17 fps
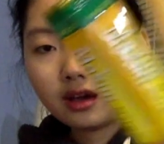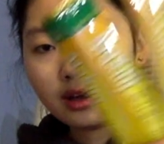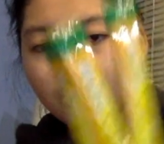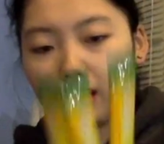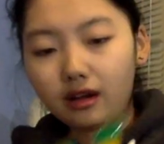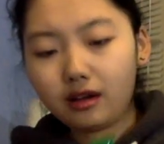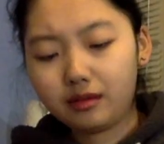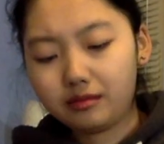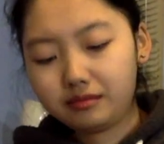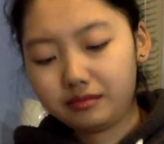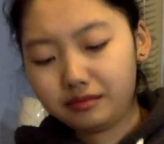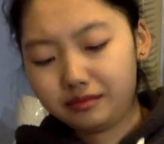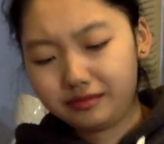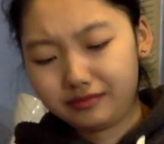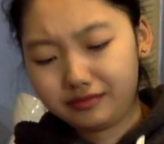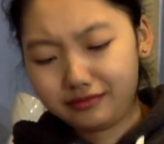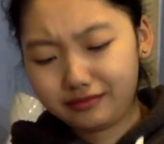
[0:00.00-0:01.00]

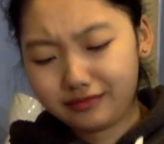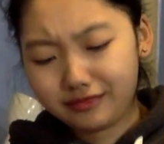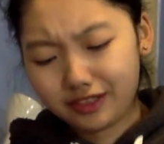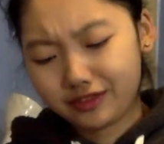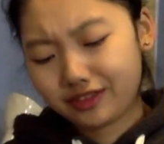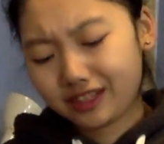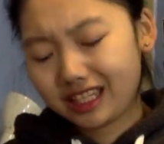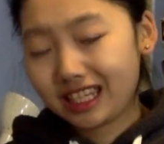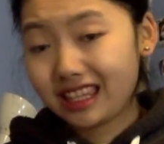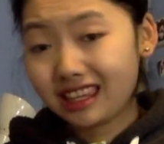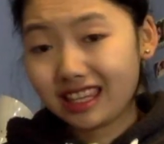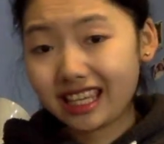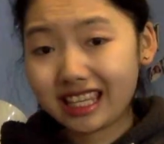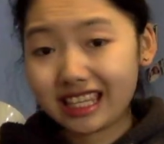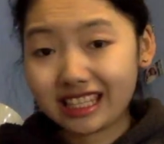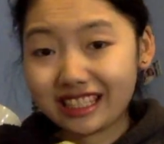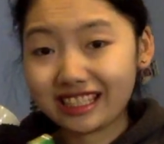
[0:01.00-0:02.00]
Funny
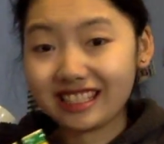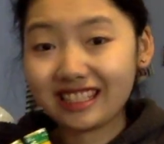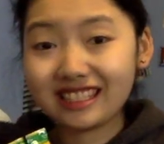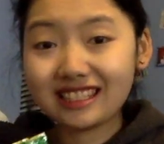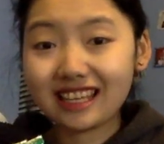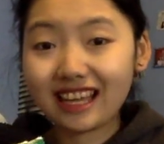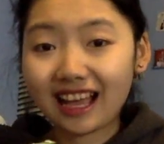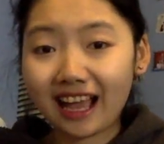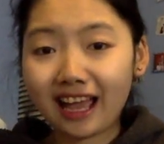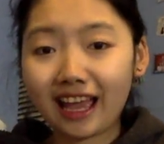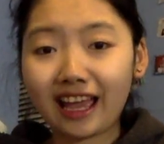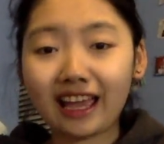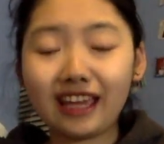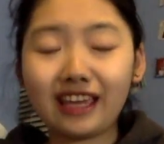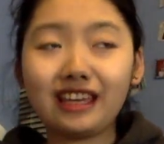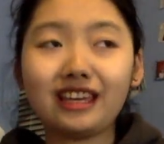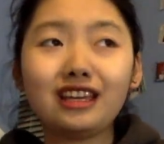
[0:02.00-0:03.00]
thing is,
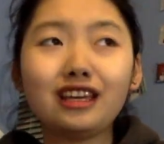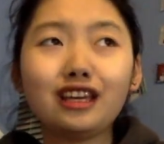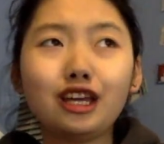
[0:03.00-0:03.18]
I